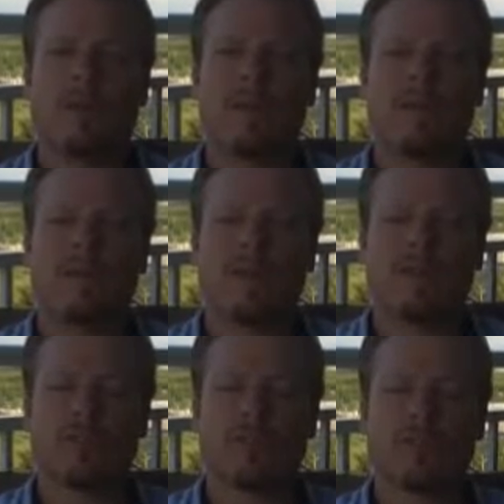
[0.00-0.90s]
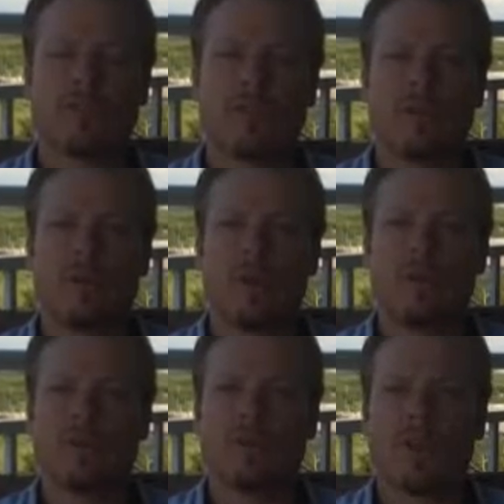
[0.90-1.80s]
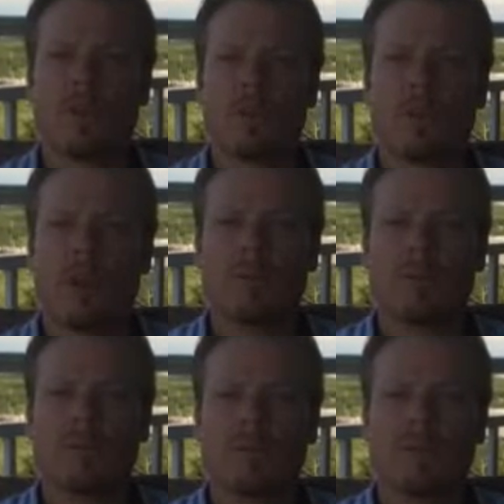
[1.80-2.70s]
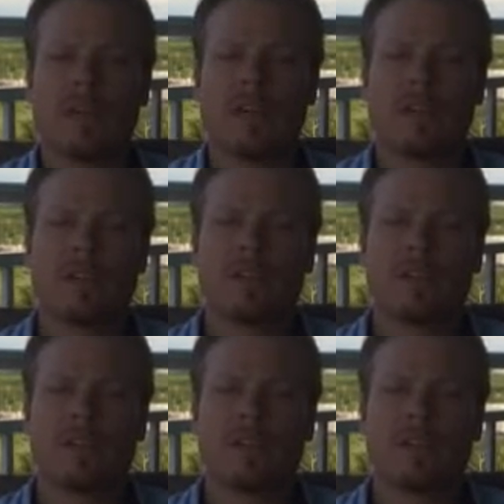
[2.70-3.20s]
would be interesting to you and help you solve your problems in real estate,